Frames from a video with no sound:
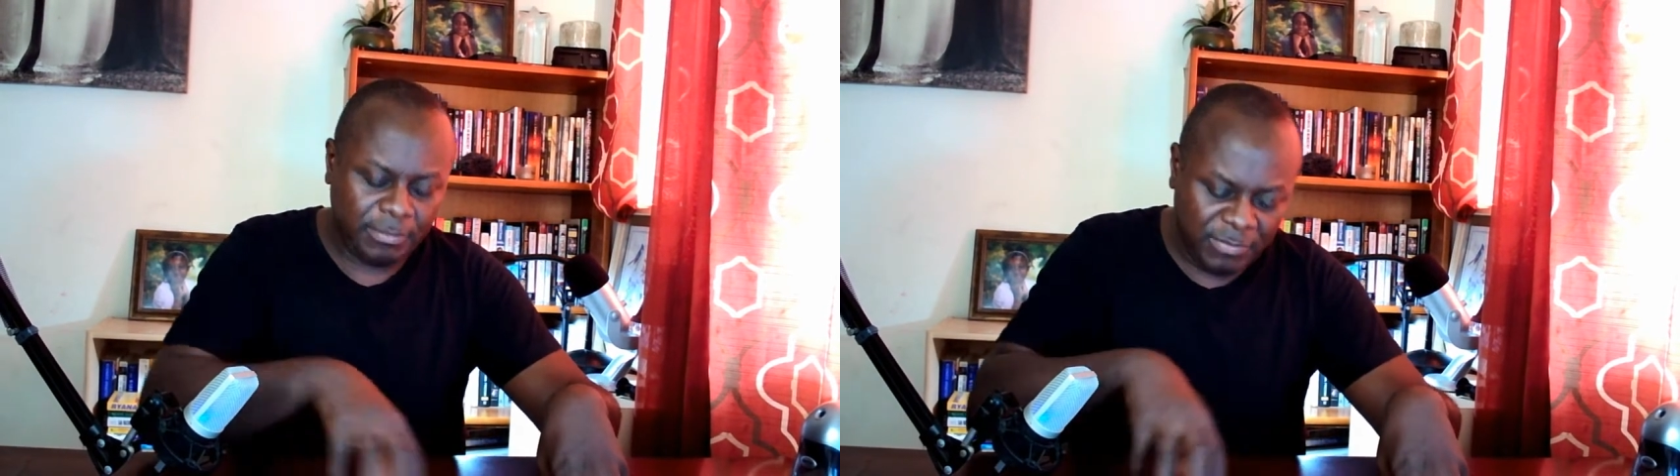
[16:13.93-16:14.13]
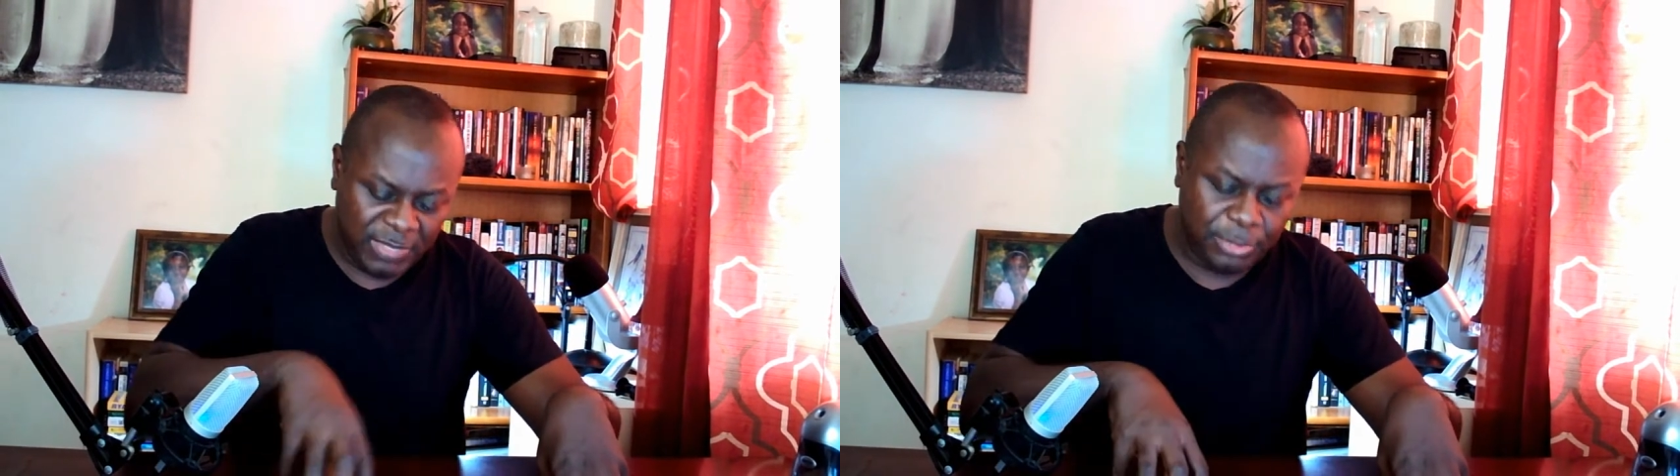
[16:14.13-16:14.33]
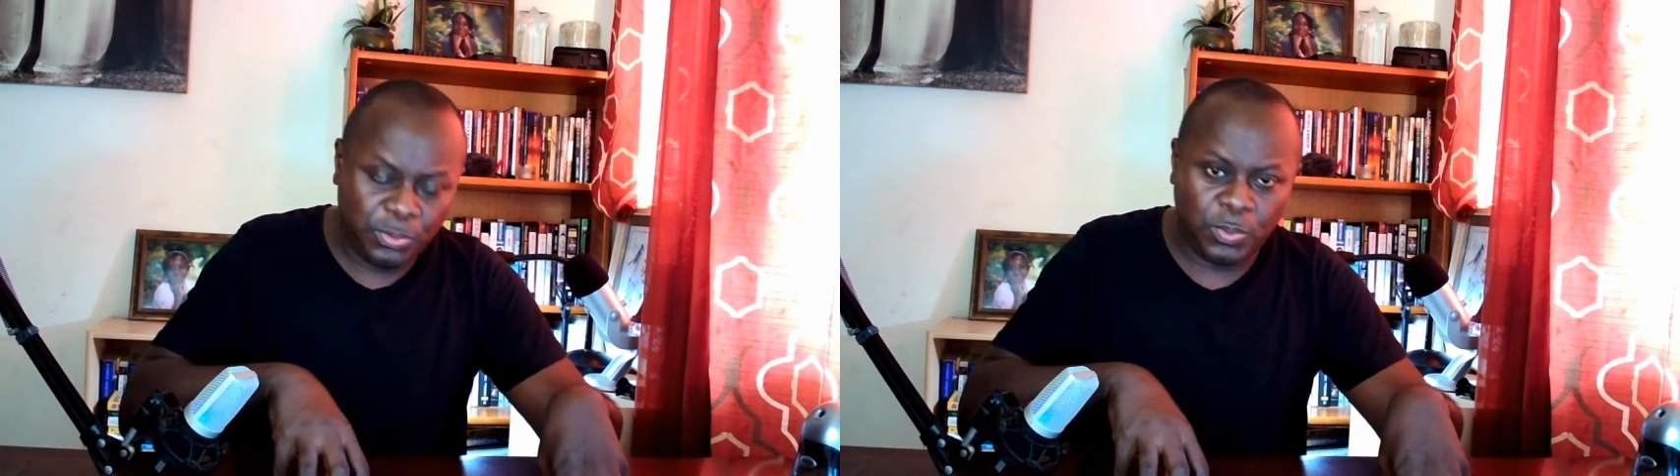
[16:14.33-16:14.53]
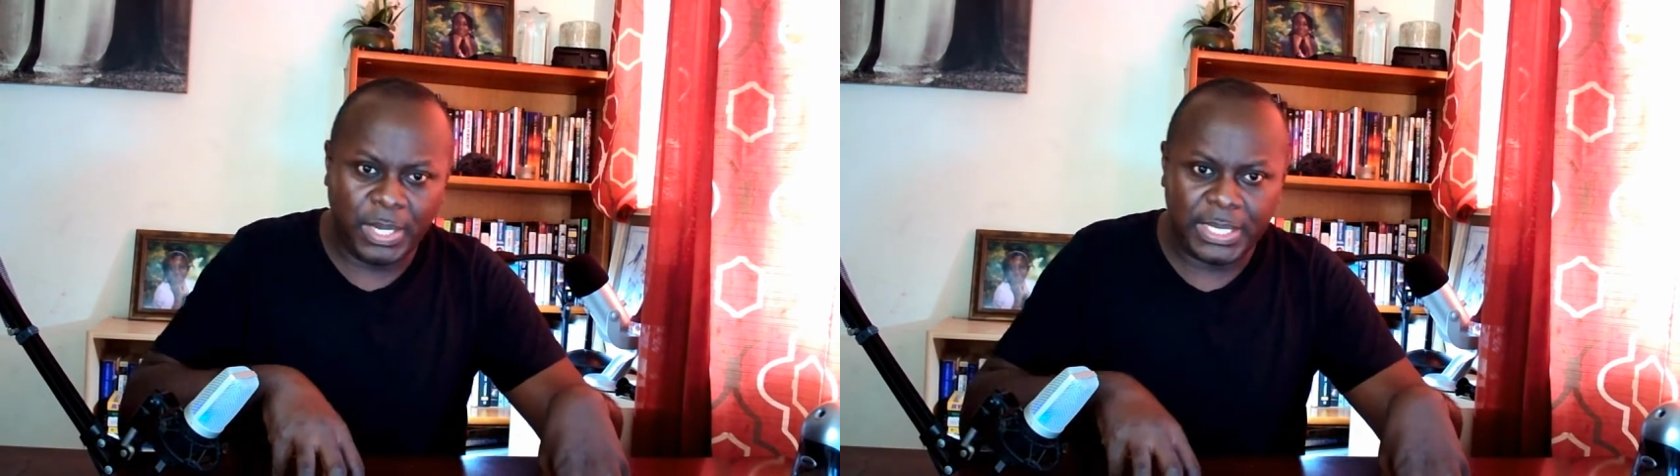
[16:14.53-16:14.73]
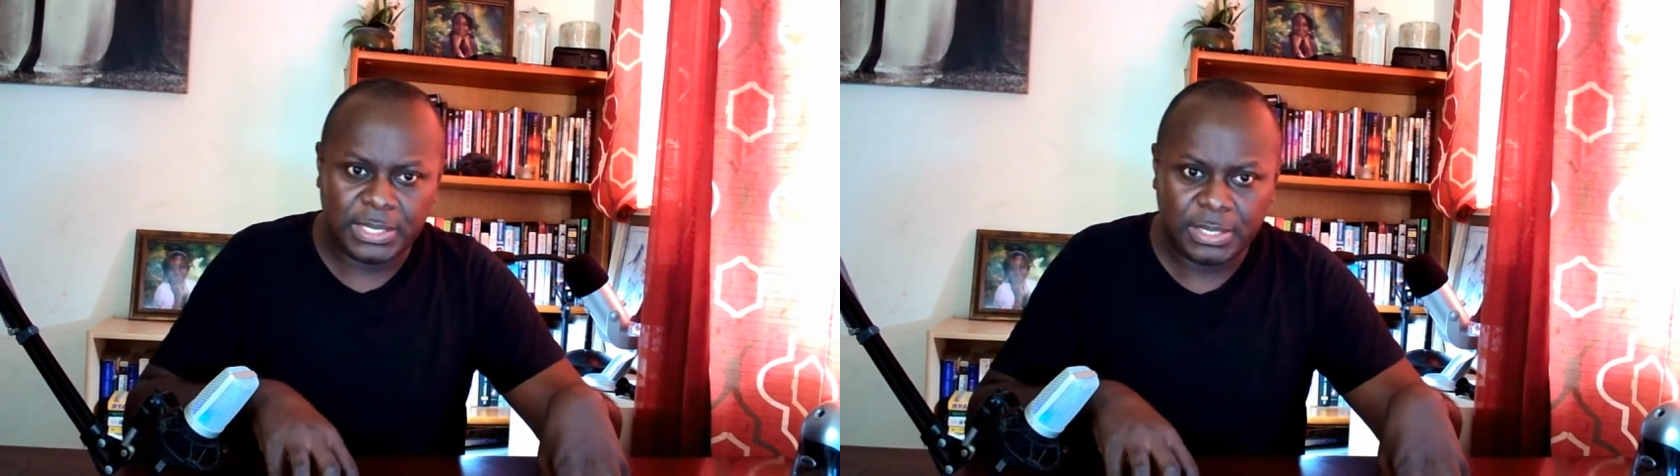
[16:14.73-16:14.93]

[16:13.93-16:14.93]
new one,